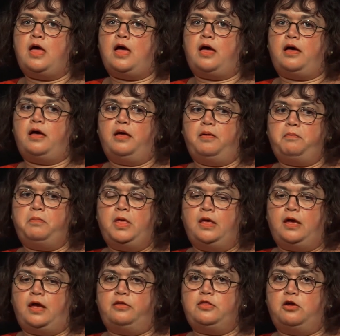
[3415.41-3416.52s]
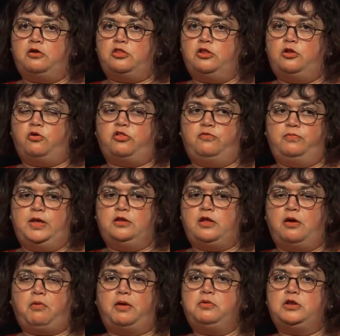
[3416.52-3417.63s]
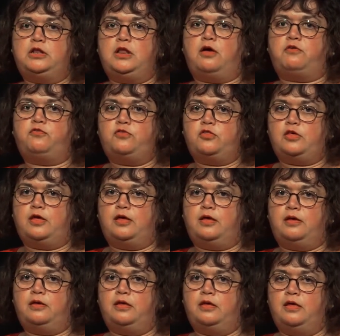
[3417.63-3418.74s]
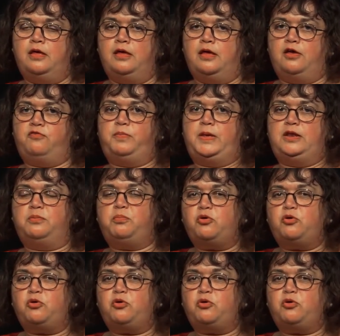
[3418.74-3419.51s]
Um, and there's lots of, you know, I would love to have been a